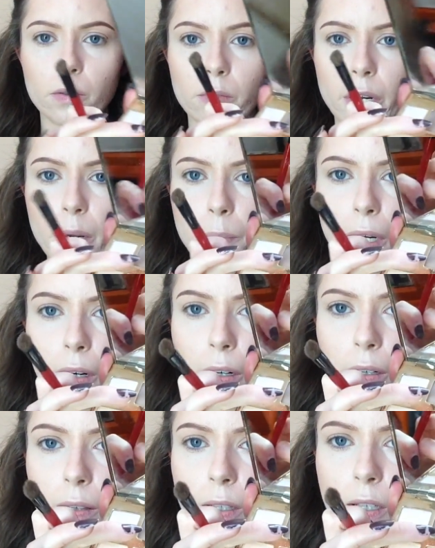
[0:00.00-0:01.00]
Right up
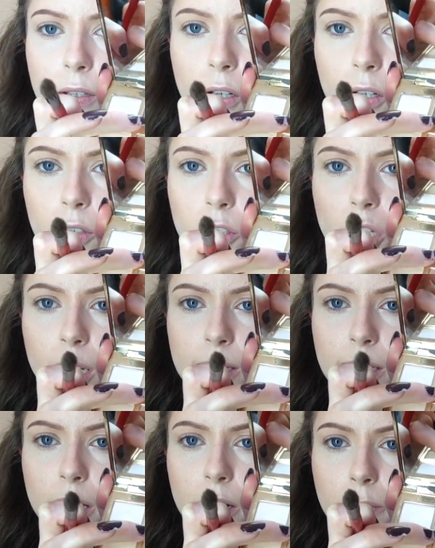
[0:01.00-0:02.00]
here. This is called Jet
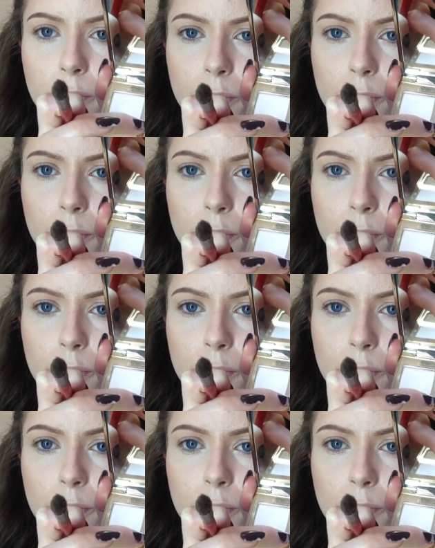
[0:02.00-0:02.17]
Setter.